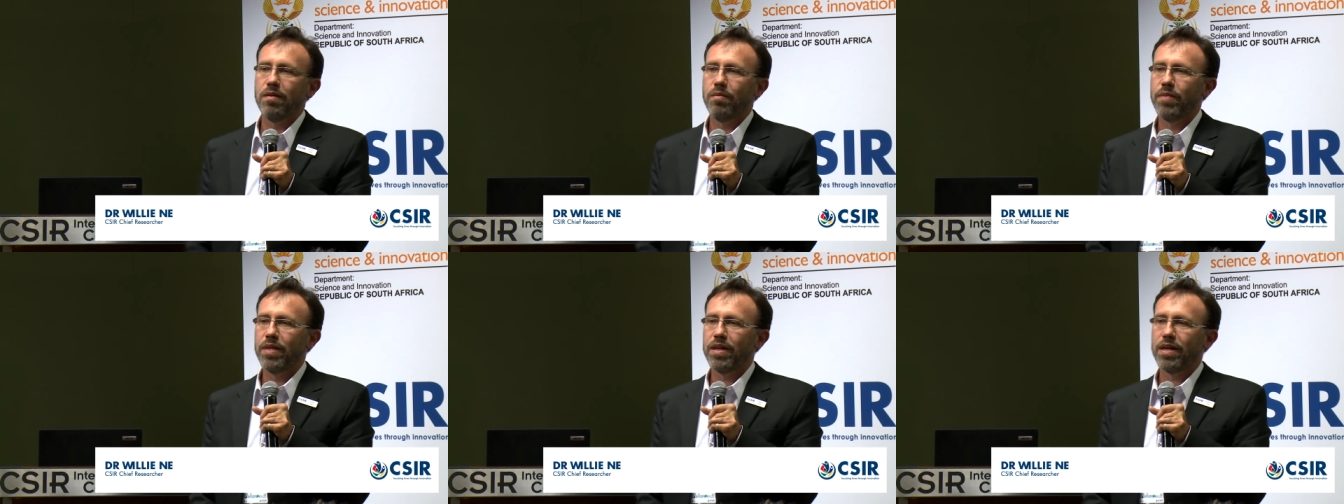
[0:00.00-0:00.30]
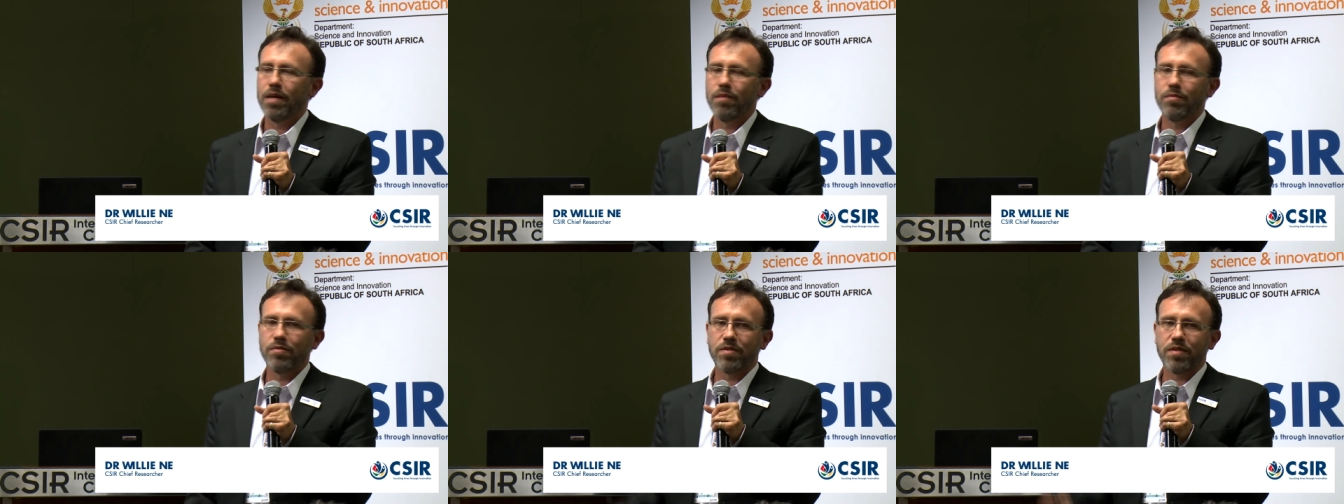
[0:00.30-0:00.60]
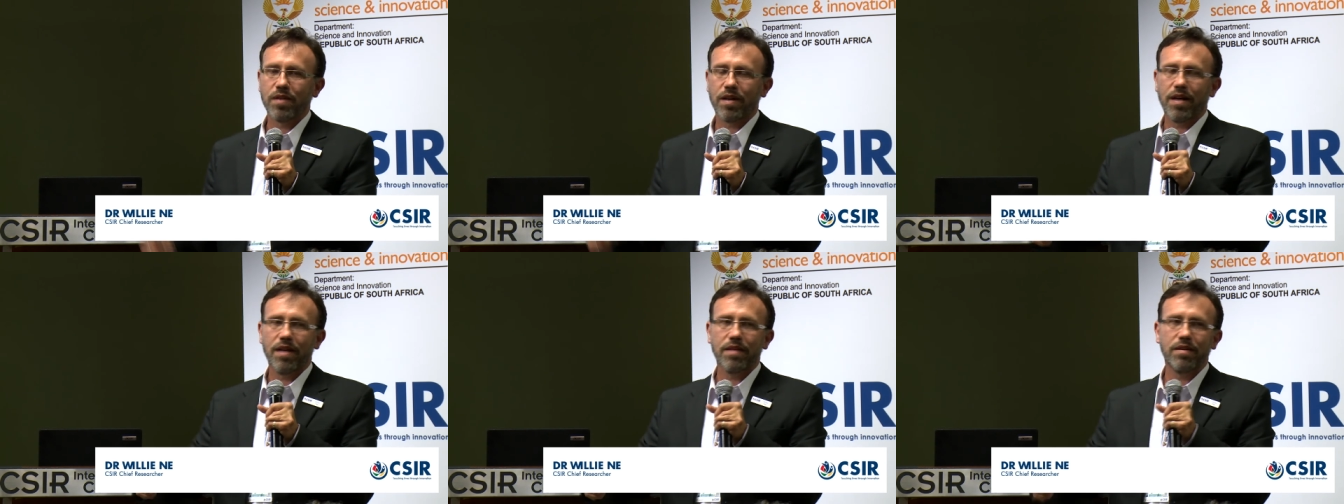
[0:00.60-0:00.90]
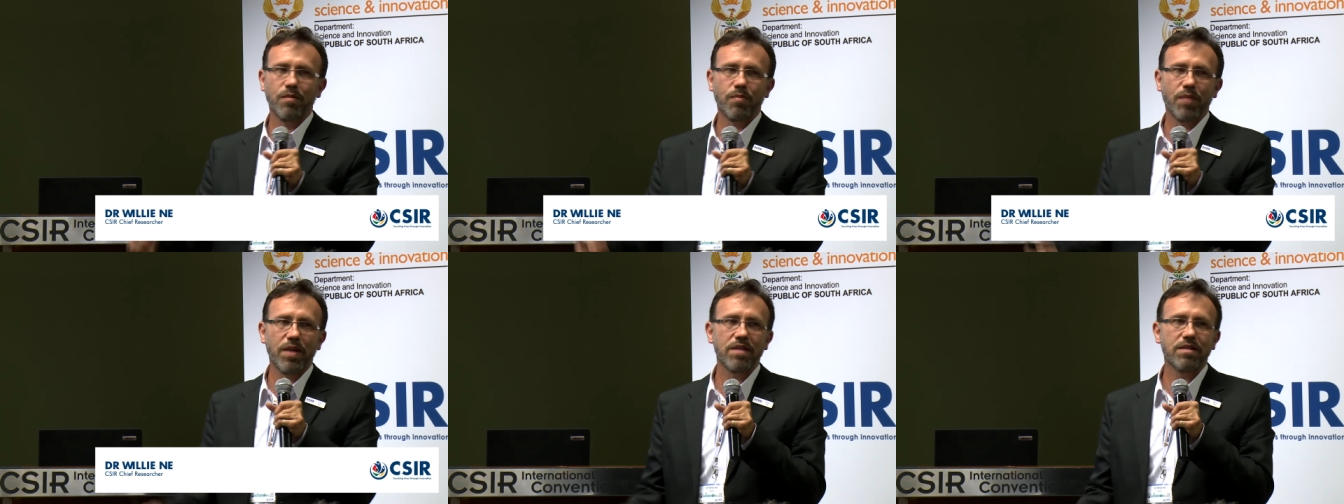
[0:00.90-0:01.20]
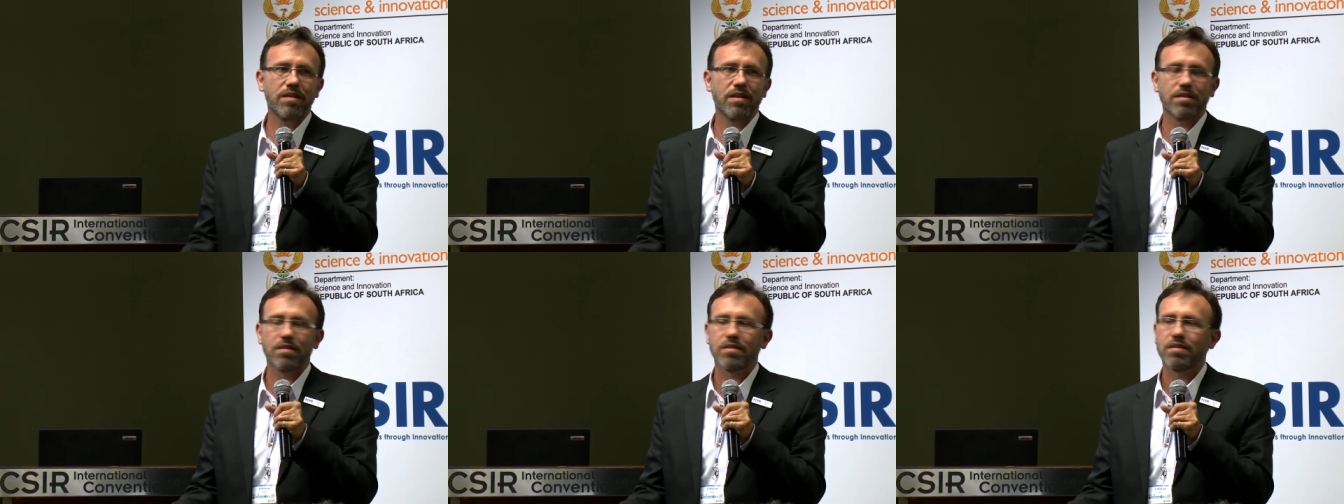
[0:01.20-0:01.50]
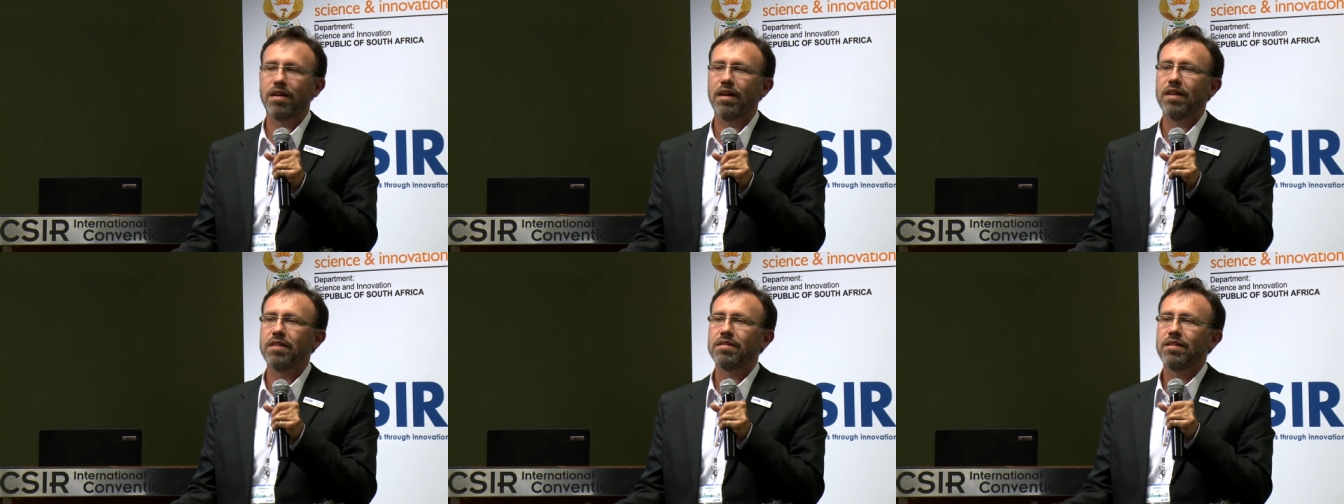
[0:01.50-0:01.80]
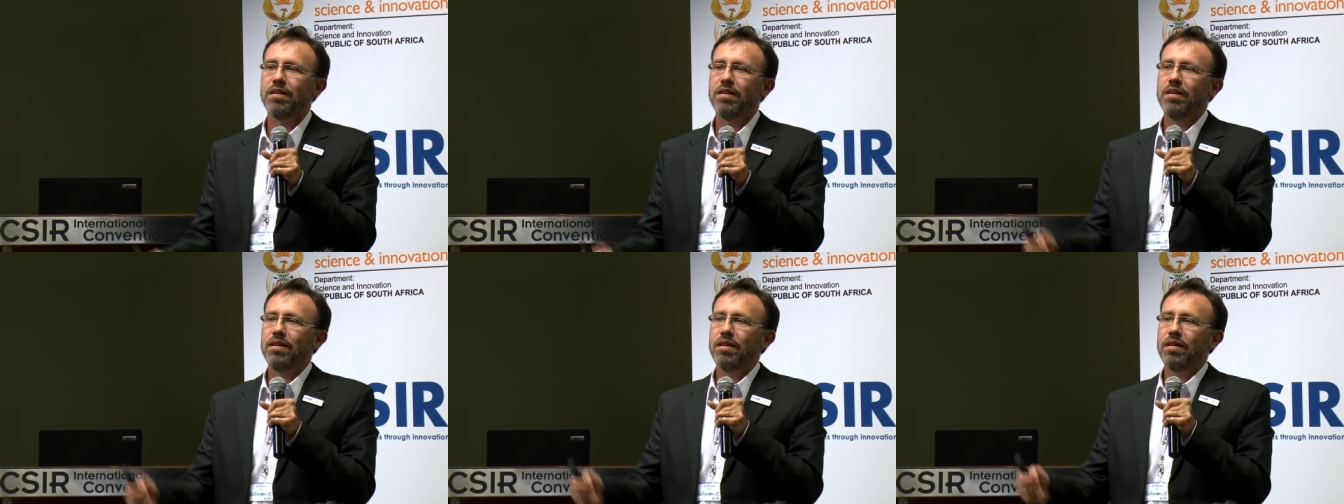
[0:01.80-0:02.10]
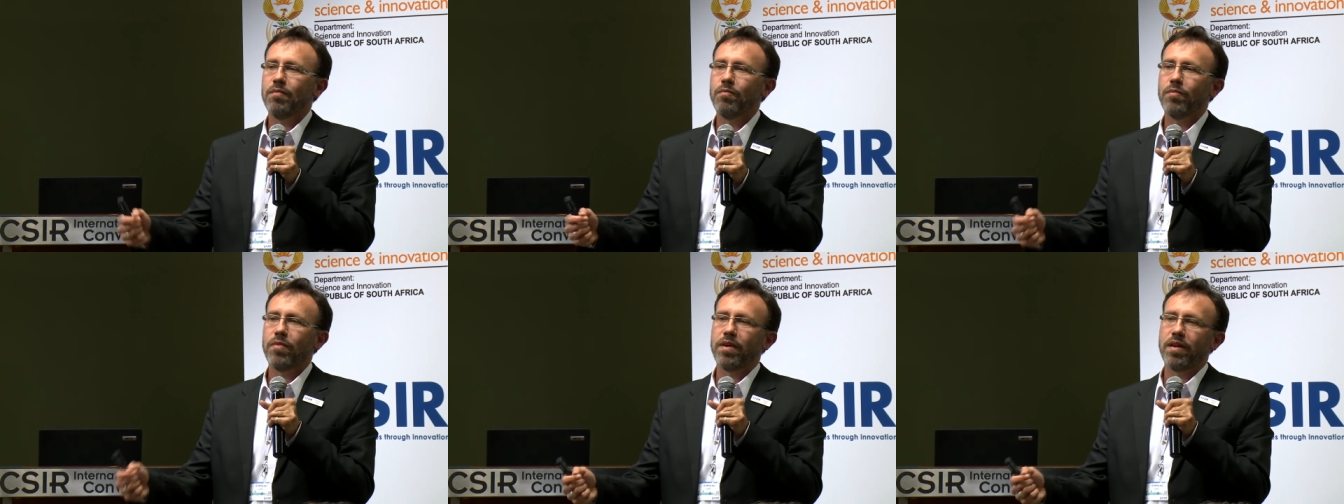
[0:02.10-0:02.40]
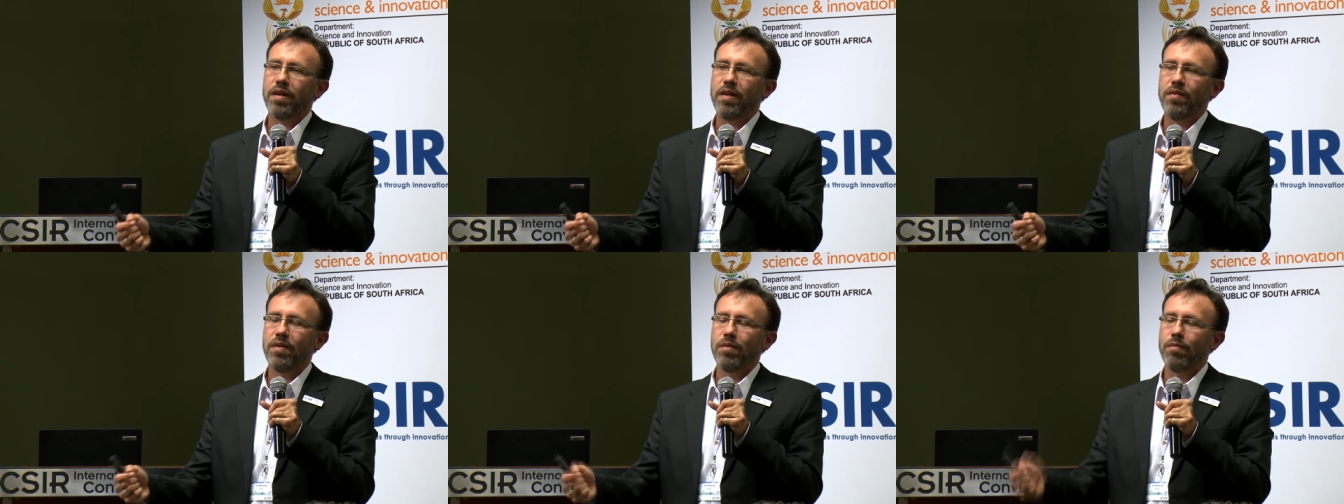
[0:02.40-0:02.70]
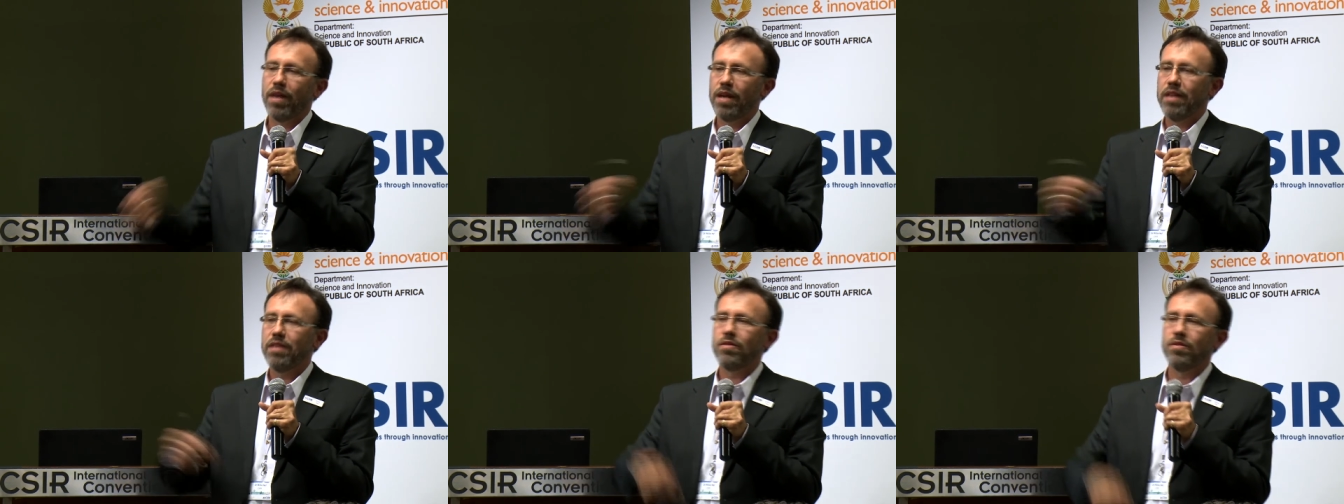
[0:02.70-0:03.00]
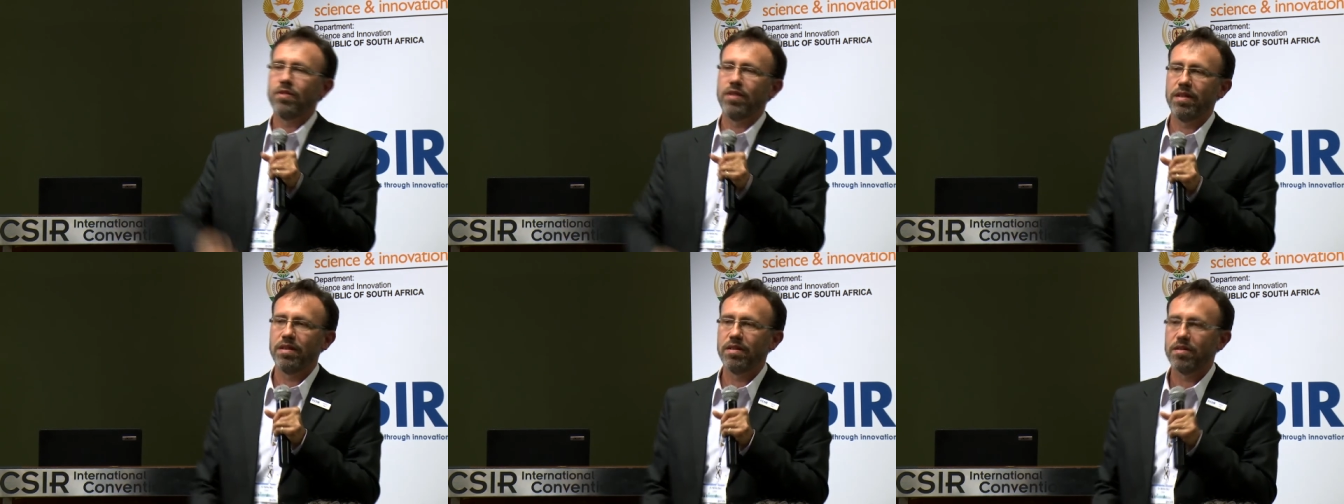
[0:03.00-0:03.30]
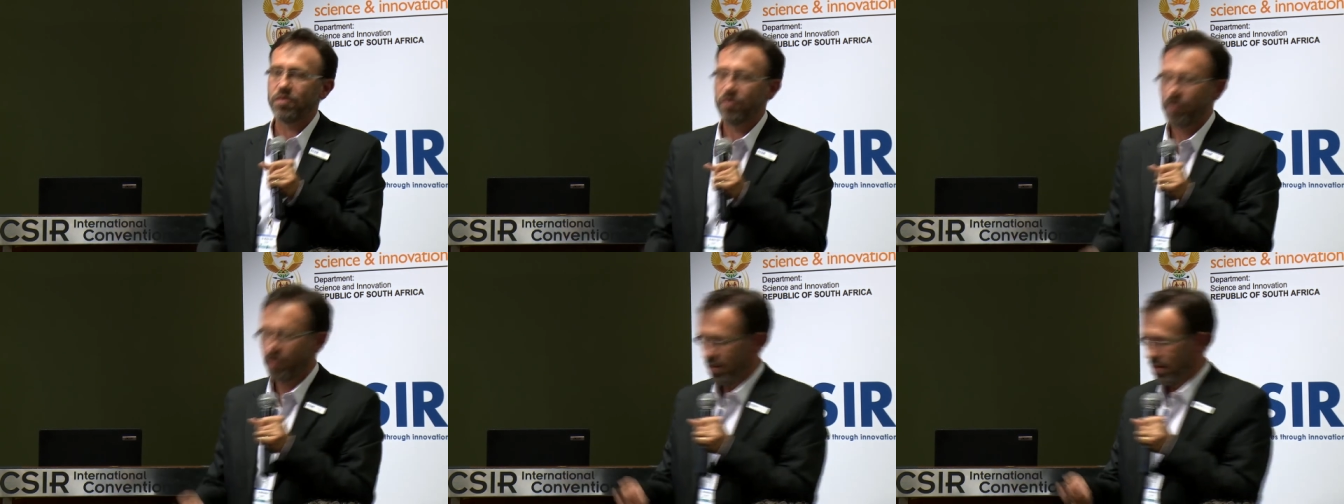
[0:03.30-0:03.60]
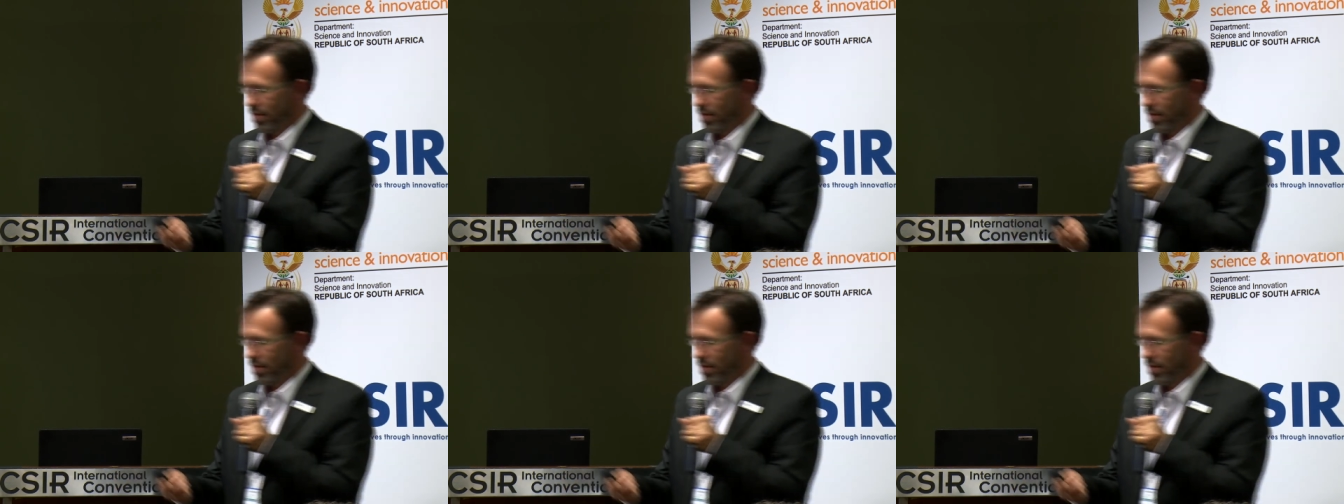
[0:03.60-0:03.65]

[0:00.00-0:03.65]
becomes a cut and paste exercise, giving money to the industry